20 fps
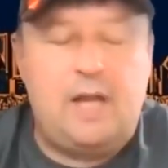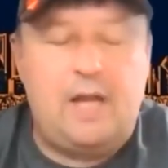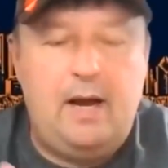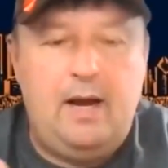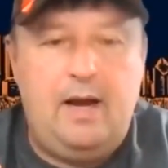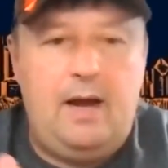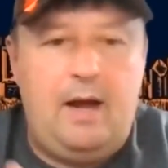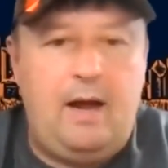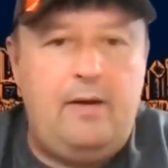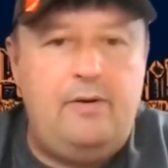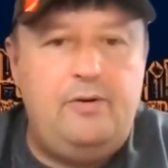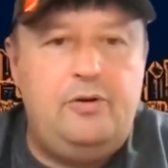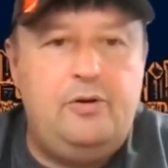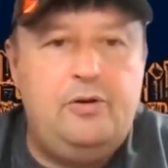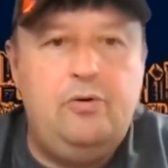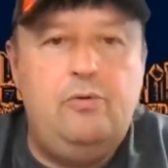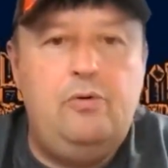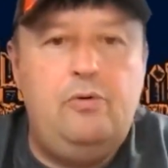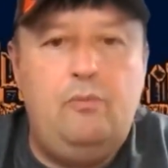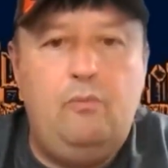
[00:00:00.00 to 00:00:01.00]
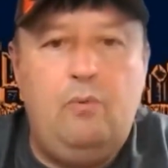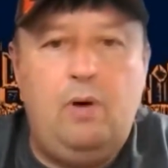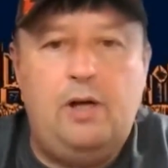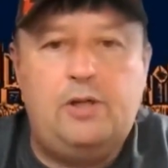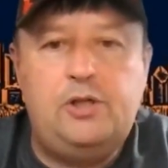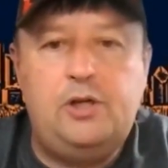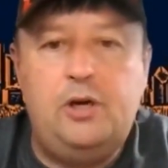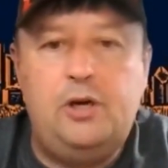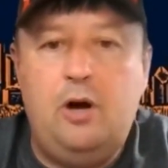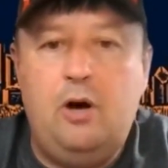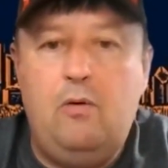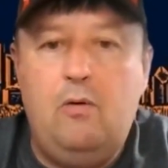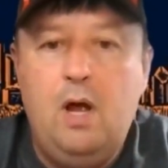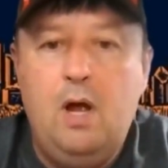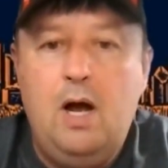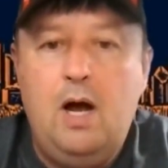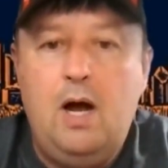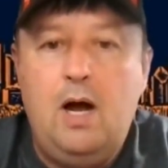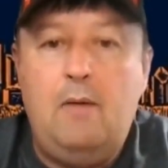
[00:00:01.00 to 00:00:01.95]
I do want you to know,